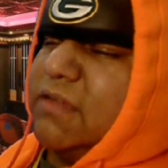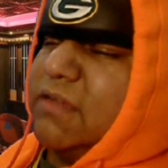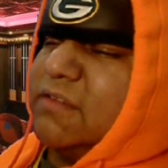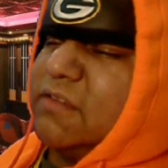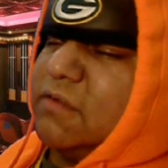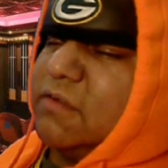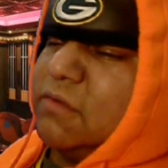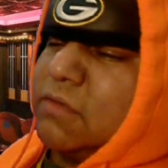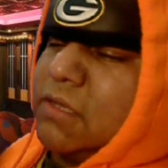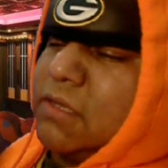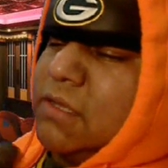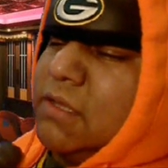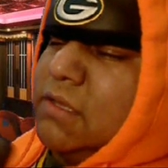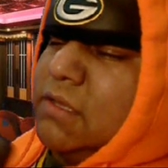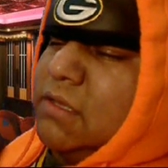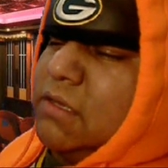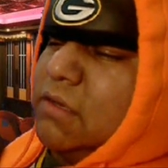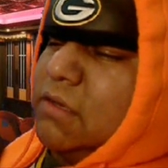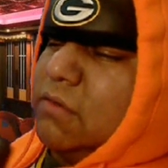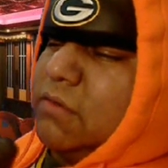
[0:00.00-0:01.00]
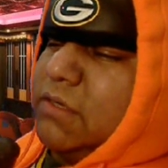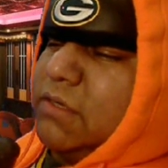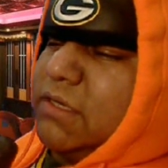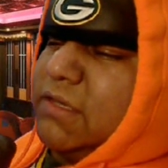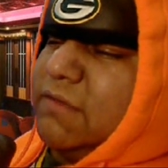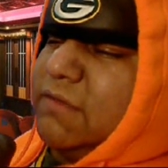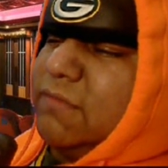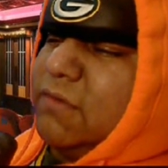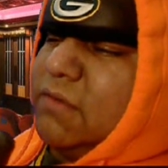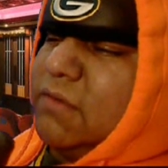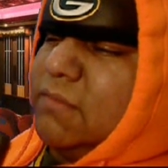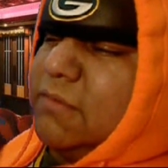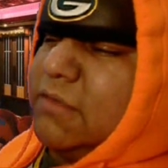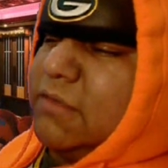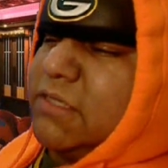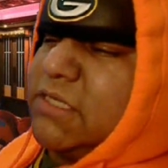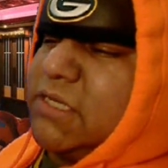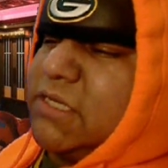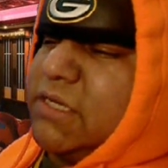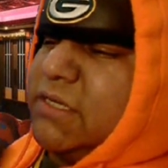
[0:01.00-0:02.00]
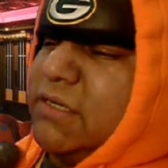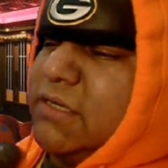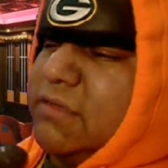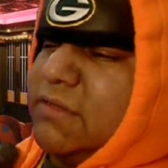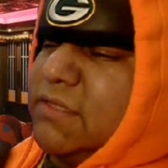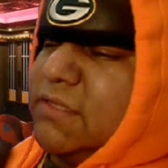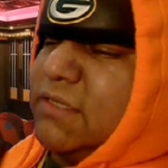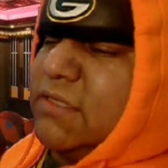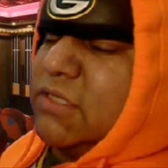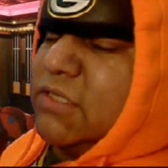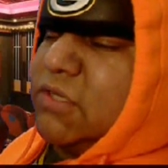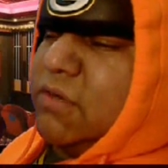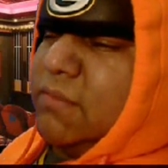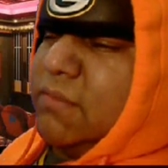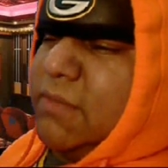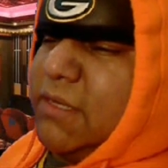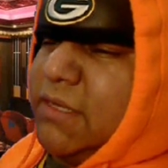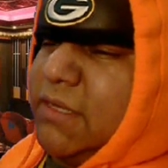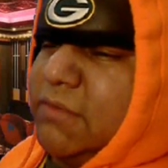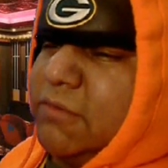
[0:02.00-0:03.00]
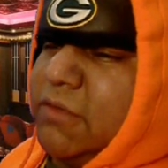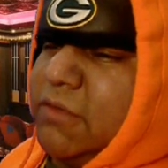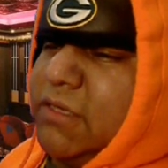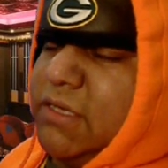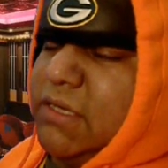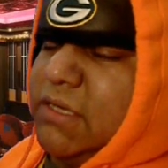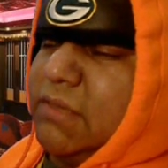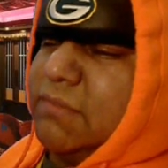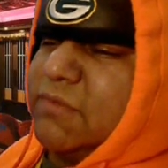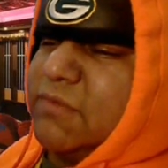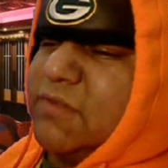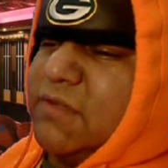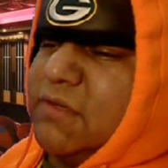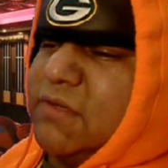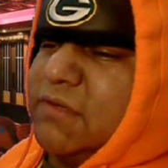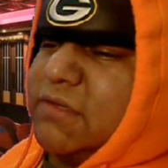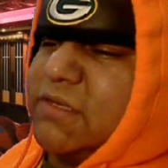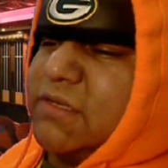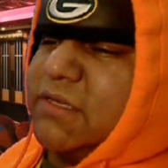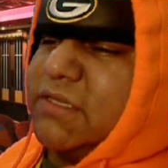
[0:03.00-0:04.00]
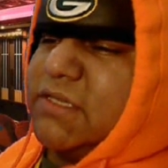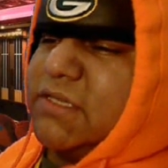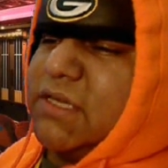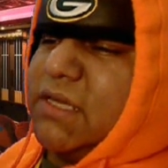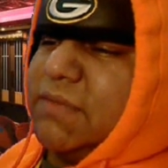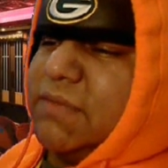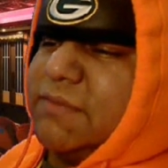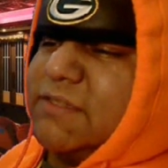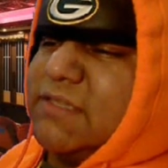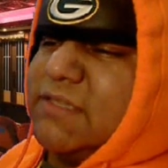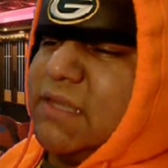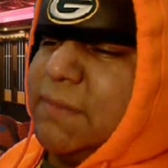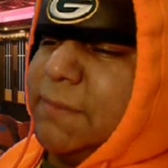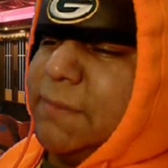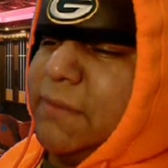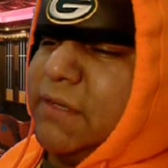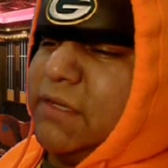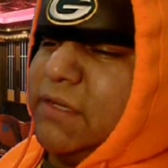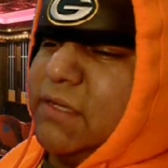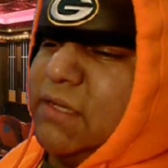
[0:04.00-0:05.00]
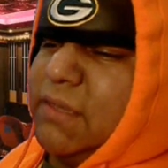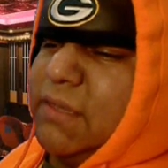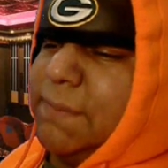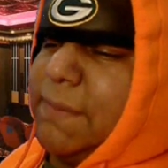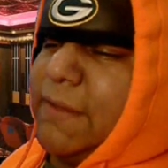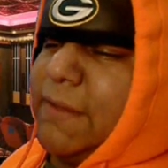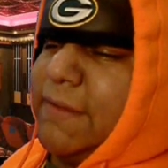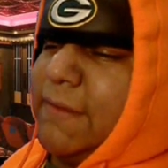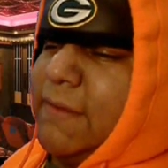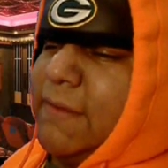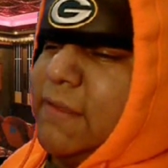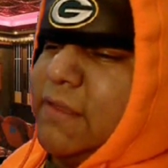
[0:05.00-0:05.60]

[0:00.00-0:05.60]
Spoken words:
okay, so I want to give one more shout out to Tremont Williams. You know, good job stepping it up.